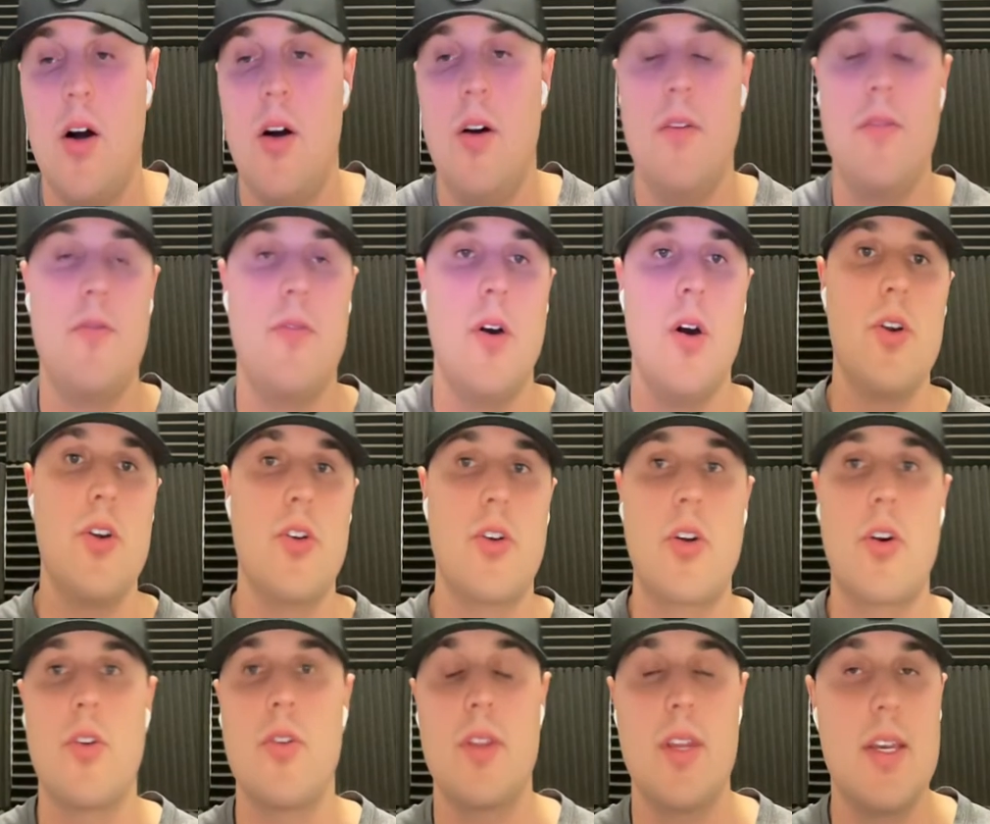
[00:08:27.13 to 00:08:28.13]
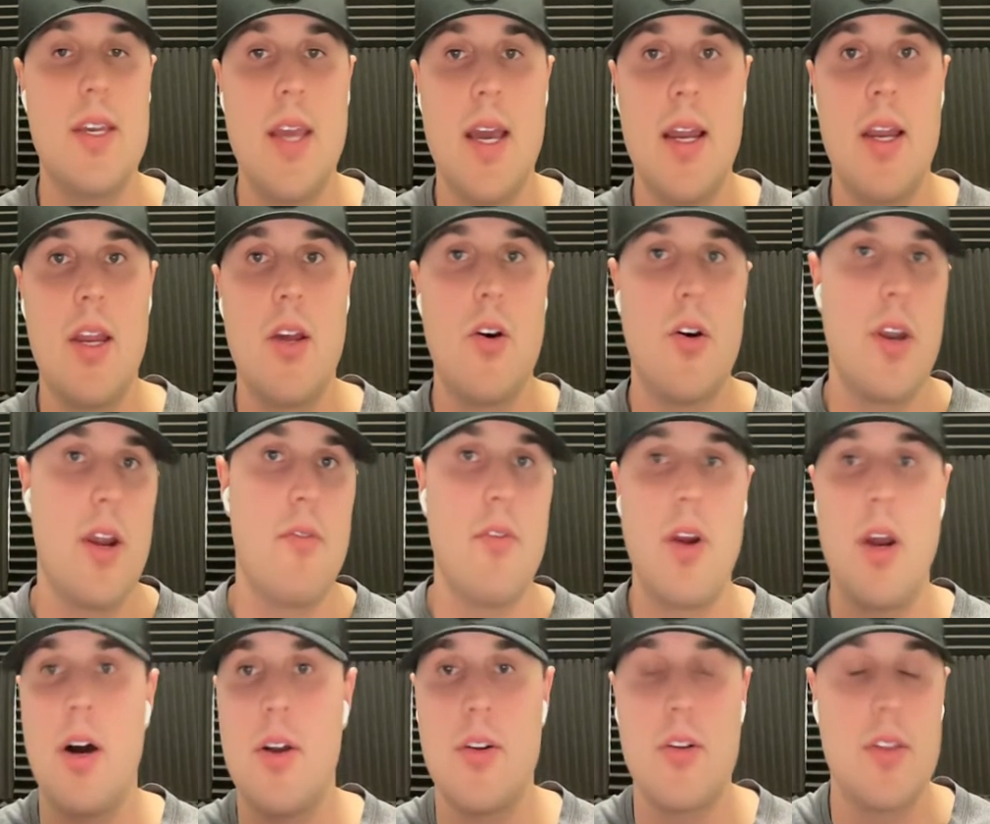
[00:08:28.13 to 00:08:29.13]
of what you're currently getting on every
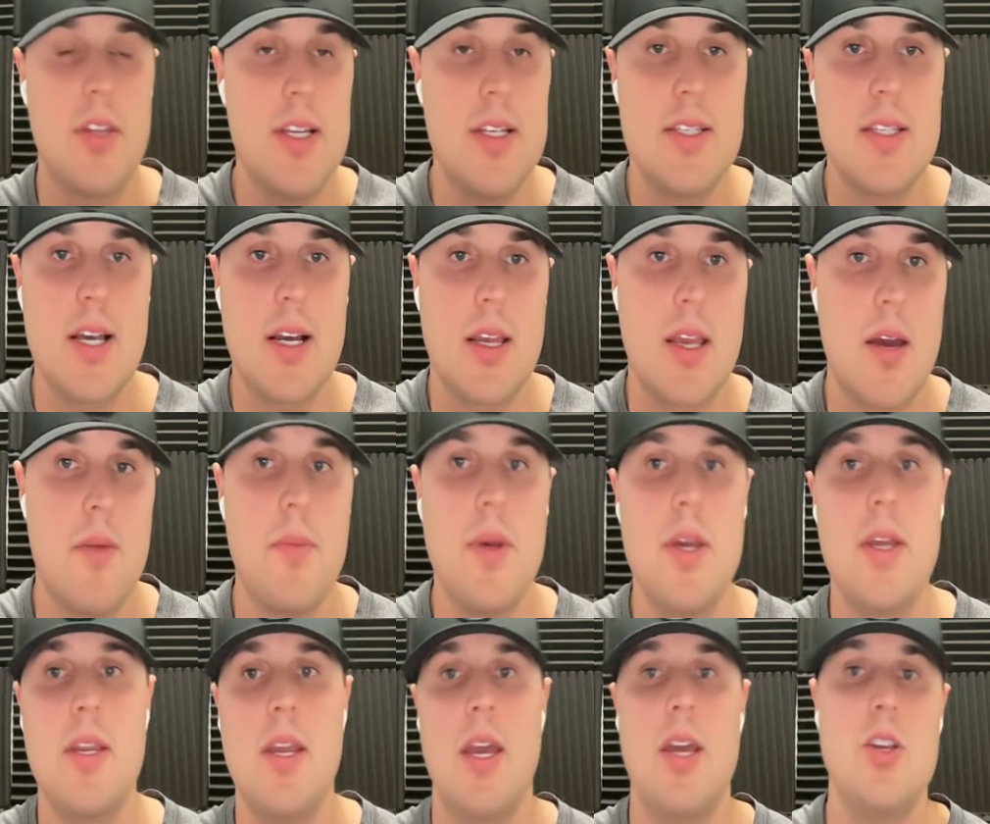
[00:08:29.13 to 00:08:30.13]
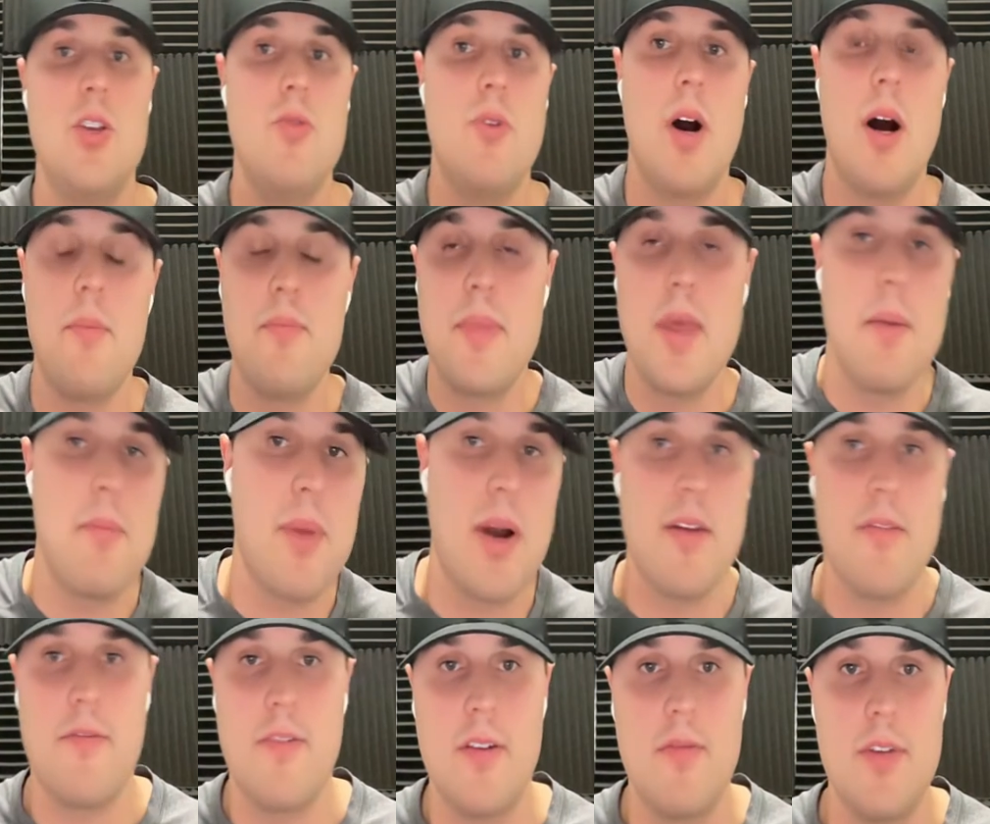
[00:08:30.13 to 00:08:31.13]
100 leads that come in, and you up that
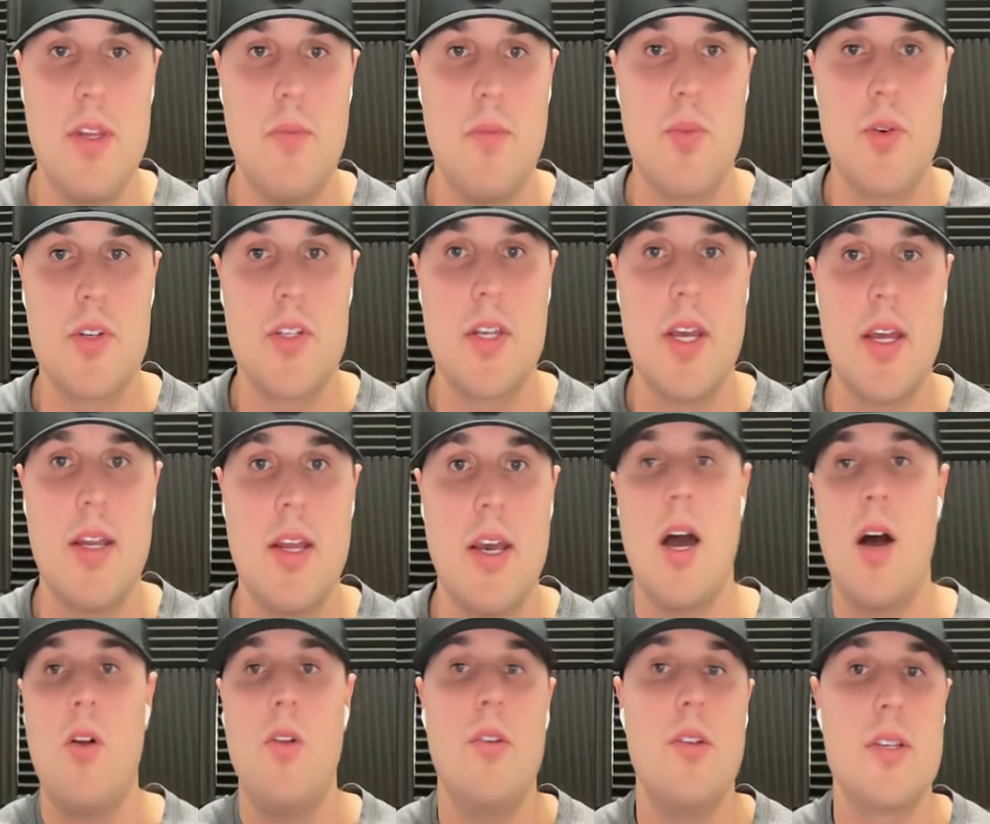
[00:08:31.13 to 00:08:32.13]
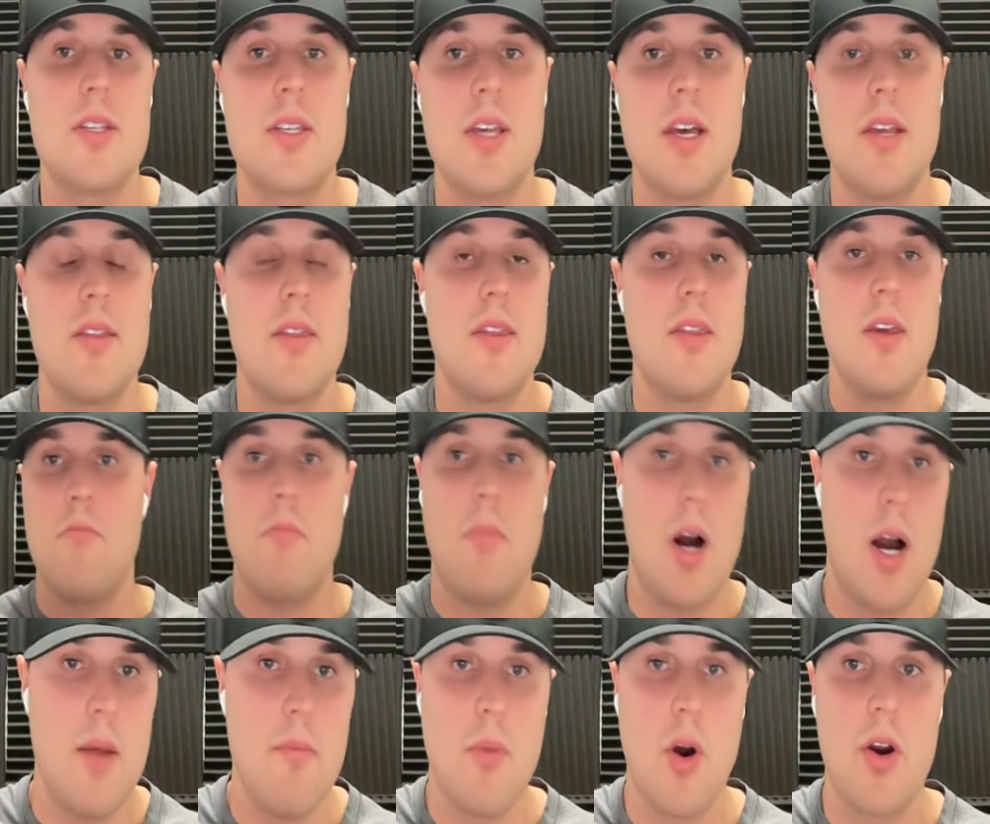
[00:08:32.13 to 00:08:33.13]
by 50%, now all of a sudden in
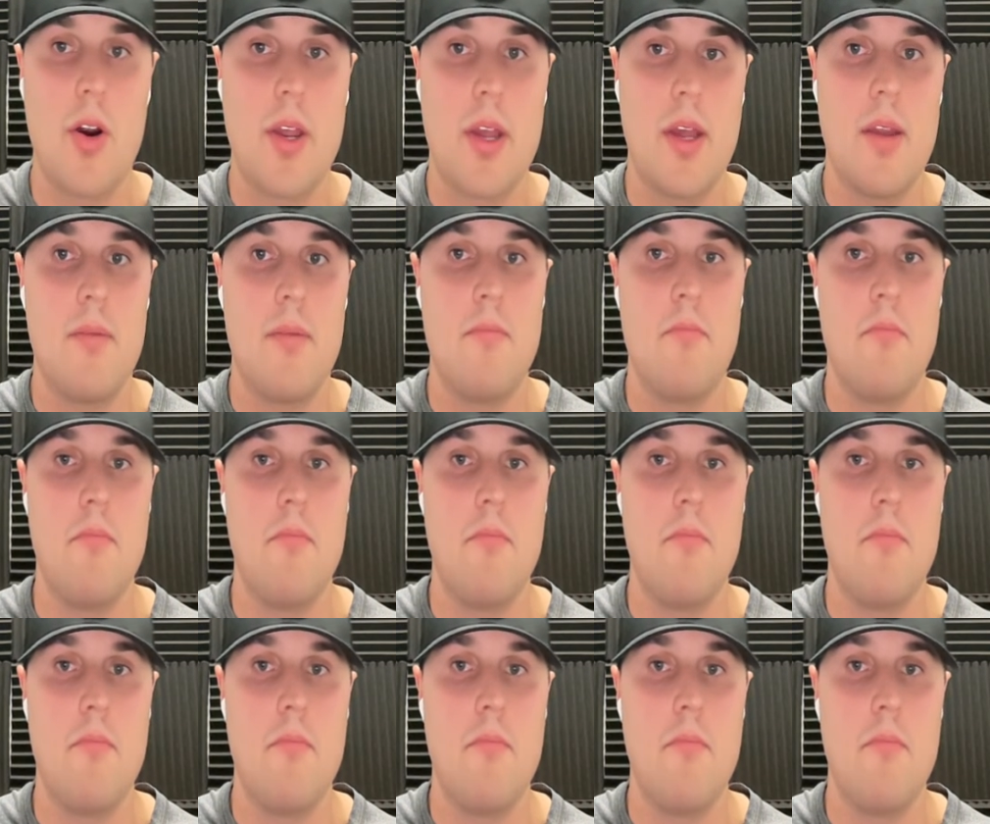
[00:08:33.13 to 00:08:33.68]
my market,